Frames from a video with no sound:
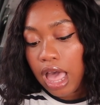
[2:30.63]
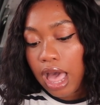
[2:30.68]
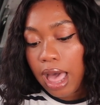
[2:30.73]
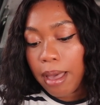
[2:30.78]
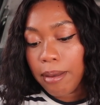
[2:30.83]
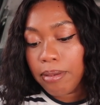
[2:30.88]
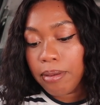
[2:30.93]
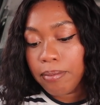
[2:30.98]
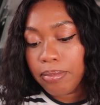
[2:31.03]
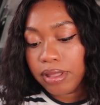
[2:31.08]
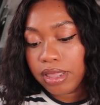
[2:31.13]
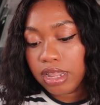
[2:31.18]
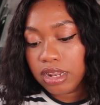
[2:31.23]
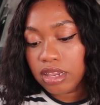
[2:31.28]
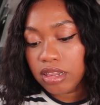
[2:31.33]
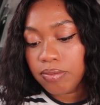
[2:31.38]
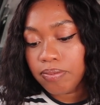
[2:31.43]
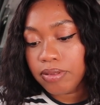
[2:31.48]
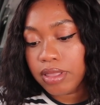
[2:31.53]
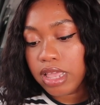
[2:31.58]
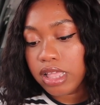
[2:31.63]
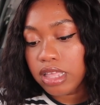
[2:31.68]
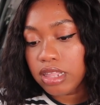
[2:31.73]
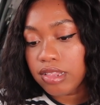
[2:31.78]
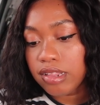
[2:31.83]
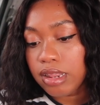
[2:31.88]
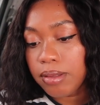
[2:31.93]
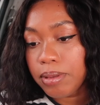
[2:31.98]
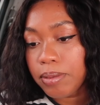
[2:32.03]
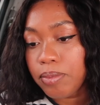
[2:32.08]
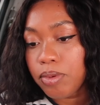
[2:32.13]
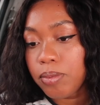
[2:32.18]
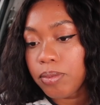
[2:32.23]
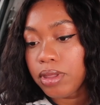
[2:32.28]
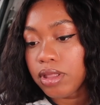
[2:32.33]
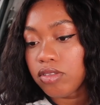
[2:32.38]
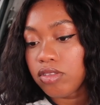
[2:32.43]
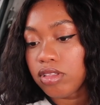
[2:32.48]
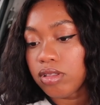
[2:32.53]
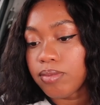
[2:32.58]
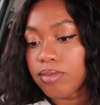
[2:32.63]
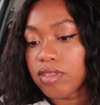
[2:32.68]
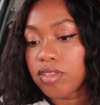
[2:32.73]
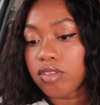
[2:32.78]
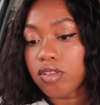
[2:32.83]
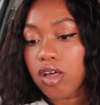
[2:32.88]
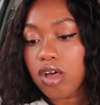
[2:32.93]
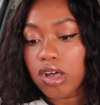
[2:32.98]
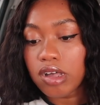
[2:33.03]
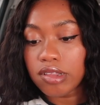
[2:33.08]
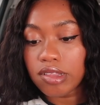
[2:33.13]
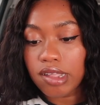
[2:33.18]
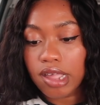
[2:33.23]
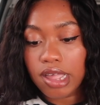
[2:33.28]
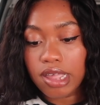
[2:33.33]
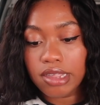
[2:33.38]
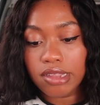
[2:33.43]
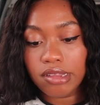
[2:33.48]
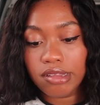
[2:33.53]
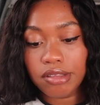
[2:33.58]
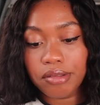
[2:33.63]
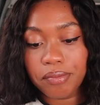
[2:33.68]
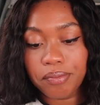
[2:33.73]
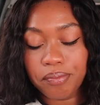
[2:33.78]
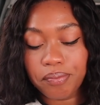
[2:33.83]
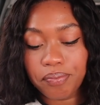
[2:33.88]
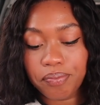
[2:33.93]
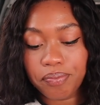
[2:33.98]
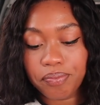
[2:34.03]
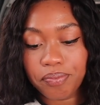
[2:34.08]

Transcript: I've been playing this playlist and they've been putting me into some songs, guys. Go, go,